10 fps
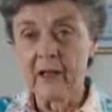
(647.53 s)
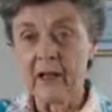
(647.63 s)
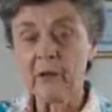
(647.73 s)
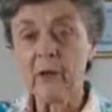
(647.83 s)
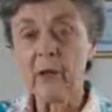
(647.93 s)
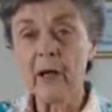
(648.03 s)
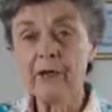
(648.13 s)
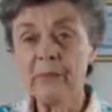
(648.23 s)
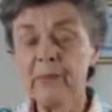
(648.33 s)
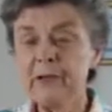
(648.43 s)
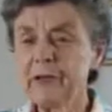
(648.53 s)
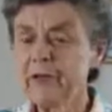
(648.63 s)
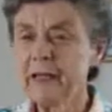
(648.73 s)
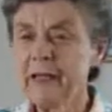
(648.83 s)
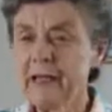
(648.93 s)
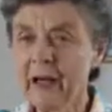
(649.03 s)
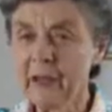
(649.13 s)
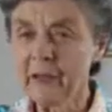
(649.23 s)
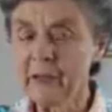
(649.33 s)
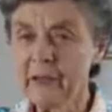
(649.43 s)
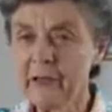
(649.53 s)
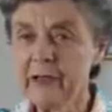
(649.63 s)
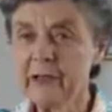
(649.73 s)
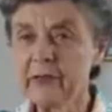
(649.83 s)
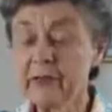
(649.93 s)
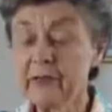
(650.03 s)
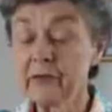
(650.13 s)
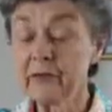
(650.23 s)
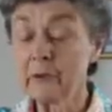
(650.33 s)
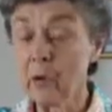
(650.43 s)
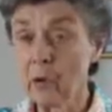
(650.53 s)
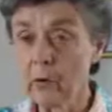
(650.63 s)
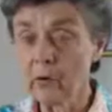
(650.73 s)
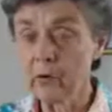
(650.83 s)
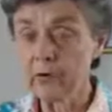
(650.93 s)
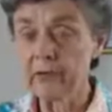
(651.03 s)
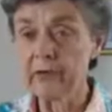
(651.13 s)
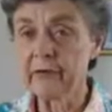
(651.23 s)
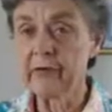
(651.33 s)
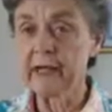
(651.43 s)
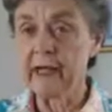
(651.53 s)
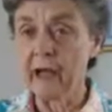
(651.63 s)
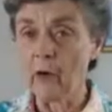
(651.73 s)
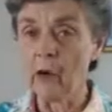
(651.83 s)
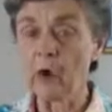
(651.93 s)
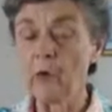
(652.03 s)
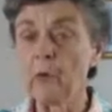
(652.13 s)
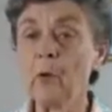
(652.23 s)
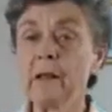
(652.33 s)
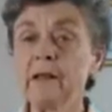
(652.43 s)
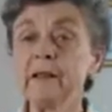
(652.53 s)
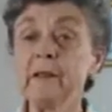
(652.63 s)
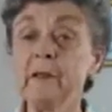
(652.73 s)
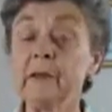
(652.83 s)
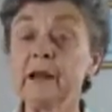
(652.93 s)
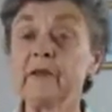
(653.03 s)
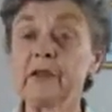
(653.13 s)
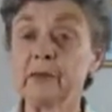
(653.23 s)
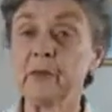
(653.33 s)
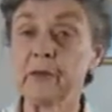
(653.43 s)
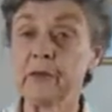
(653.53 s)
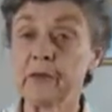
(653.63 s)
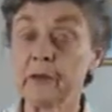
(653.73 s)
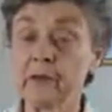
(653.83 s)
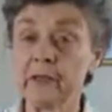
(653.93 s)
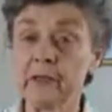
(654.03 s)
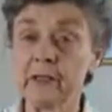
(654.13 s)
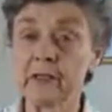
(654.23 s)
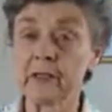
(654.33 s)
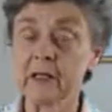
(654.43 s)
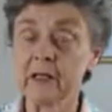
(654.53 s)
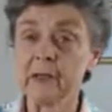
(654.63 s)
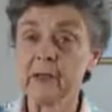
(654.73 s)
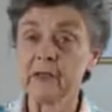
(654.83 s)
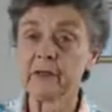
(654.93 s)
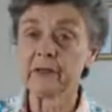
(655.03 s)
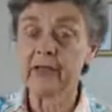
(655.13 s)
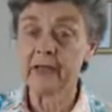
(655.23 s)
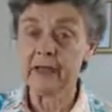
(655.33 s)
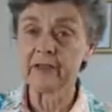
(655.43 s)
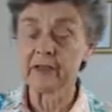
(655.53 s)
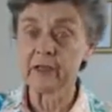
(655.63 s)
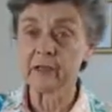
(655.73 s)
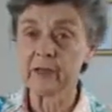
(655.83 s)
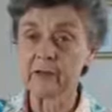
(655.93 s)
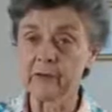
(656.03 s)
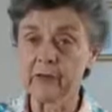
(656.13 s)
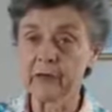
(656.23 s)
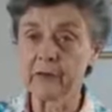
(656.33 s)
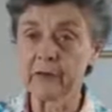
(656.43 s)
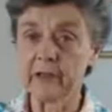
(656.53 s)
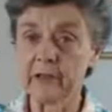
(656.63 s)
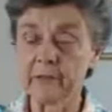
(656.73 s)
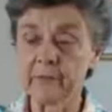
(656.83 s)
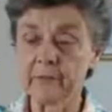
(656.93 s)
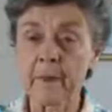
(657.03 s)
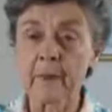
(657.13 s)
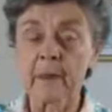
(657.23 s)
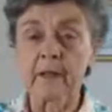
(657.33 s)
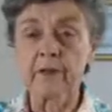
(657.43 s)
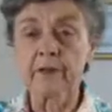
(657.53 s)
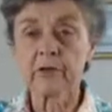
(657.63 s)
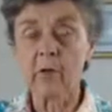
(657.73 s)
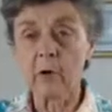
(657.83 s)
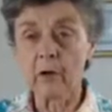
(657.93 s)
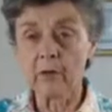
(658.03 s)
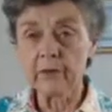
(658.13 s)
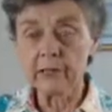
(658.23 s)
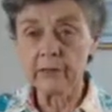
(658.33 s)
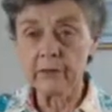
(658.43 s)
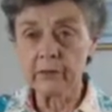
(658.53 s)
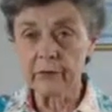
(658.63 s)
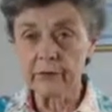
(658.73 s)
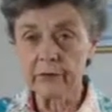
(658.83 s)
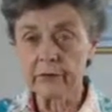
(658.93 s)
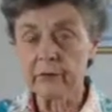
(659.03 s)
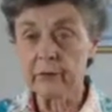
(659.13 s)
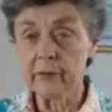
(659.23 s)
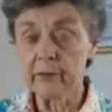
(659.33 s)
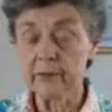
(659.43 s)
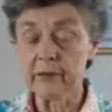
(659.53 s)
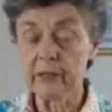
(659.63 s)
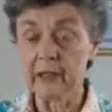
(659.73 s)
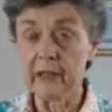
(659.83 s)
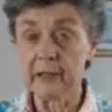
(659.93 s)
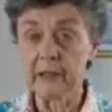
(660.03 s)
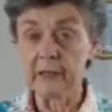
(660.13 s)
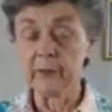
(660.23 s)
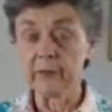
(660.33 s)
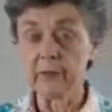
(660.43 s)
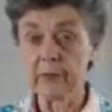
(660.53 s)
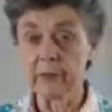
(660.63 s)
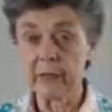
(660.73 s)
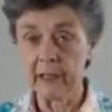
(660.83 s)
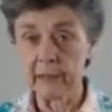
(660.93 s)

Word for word: and we want to be sure to be careful if we tend to smoke or tend to drink alcohol. We want to limit our exposure to those things because they slow down fracture healing. So, all the same nutrients we would use on the Better Bones, Better Body